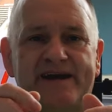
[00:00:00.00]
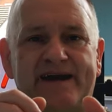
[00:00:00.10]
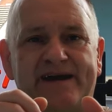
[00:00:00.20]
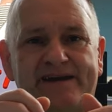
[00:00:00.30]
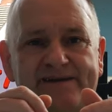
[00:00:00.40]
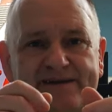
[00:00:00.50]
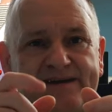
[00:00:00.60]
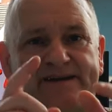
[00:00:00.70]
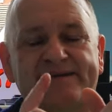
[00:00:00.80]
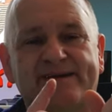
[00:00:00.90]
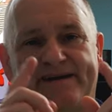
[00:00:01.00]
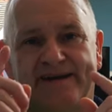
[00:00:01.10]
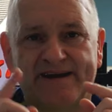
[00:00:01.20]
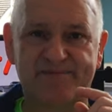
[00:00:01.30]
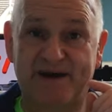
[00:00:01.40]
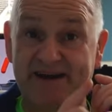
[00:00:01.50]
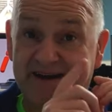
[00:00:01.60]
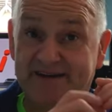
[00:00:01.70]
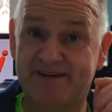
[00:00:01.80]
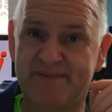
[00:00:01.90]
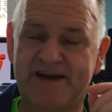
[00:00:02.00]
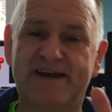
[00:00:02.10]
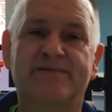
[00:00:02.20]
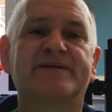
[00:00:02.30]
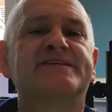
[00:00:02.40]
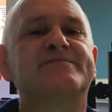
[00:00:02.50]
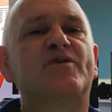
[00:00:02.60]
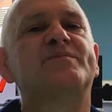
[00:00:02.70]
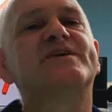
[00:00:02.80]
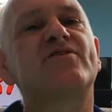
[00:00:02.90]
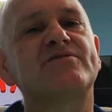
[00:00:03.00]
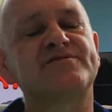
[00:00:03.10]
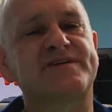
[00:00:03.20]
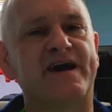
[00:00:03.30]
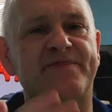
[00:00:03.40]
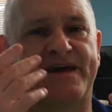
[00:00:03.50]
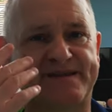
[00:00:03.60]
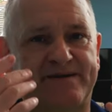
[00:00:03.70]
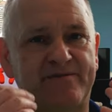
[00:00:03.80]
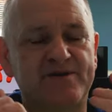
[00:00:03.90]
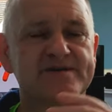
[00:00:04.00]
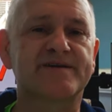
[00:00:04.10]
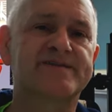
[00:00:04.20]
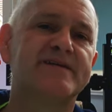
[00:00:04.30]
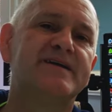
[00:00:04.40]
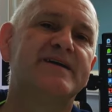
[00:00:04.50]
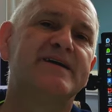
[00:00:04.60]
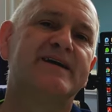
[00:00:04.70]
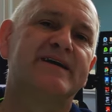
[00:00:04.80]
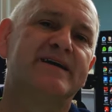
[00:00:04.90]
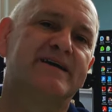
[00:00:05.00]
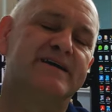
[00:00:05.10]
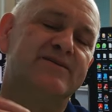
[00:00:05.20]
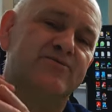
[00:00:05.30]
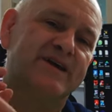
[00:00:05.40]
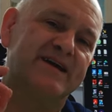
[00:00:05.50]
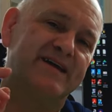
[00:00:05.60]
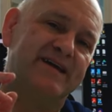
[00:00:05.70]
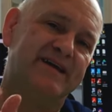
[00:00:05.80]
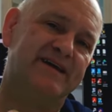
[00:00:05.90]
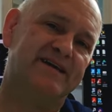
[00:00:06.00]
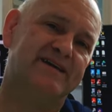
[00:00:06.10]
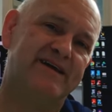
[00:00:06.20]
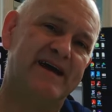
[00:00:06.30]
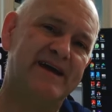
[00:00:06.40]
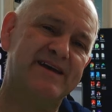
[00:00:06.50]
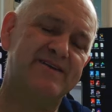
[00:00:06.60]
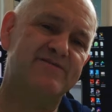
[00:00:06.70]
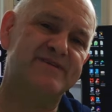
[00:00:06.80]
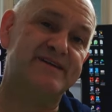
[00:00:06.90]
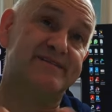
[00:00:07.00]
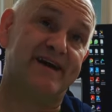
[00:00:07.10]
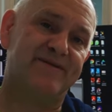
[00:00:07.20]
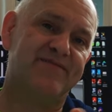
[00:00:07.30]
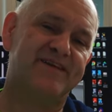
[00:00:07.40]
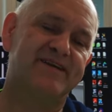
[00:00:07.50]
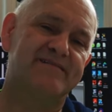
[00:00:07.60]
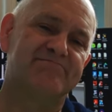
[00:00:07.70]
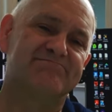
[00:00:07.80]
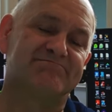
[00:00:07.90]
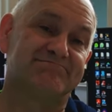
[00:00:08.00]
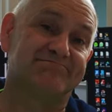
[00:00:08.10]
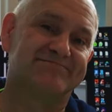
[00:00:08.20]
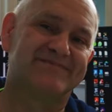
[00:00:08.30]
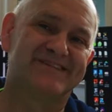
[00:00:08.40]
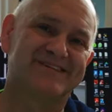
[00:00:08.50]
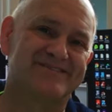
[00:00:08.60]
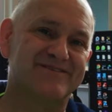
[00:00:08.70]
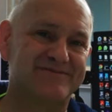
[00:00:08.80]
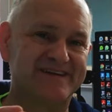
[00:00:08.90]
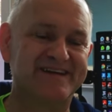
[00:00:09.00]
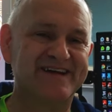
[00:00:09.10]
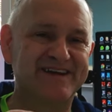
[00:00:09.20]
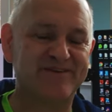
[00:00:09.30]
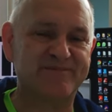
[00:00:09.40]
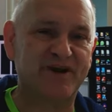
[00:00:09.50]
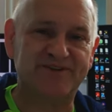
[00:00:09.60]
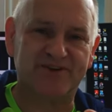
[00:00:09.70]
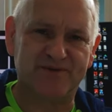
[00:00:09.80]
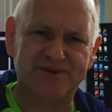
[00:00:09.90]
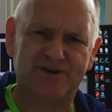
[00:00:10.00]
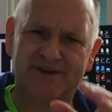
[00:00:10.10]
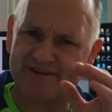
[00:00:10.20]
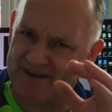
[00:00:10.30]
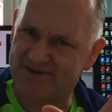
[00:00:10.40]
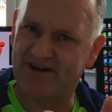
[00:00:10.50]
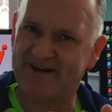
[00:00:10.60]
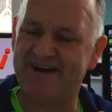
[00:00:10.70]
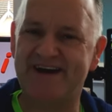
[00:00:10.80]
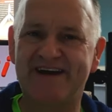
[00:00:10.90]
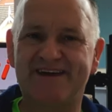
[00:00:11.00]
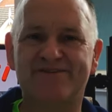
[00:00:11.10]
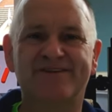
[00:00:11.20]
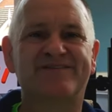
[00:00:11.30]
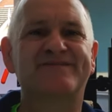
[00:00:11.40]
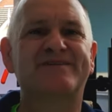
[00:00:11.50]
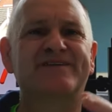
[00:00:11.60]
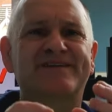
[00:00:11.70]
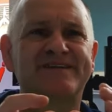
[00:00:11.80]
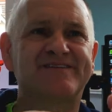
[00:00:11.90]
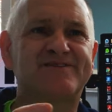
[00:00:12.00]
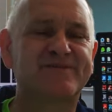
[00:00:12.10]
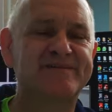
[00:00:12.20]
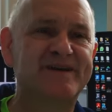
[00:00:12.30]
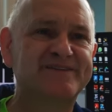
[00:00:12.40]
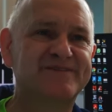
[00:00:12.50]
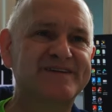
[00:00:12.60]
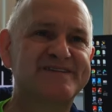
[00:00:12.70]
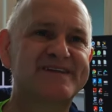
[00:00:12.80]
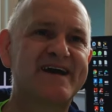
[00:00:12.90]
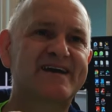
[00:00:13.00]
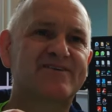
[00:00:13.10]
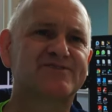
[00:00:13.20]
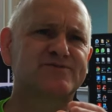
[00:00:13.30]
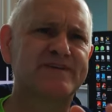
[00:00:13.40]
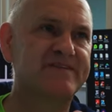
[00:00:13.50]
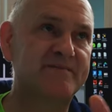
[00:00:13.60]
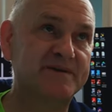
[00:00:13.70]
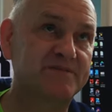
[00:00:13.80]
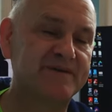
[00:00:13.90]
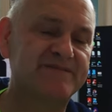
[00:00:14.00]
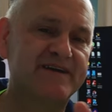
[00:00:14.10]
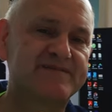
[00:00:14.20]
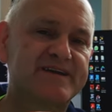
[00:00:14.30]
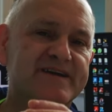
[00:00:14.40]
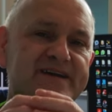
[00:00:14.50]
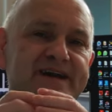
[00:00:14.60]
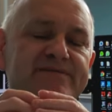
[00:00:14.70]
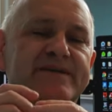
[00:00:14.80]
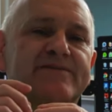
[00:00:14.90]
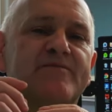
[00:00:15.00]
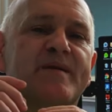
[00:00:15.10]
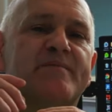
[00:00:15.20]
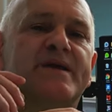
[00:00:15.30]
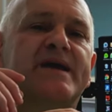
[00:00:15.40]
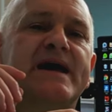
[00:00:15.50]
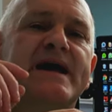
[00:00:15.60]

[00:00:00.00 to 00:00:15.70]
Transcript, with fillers: and it connects by a HDMI cable into the bottom of your goggles, and that's how it works. You get a air unit type thing not really an A unit, but I don't know what to call it. So let's call it an A unit from now on. I think it's a 20 by 20 stack or 25 by 25 stack. I can't really remember.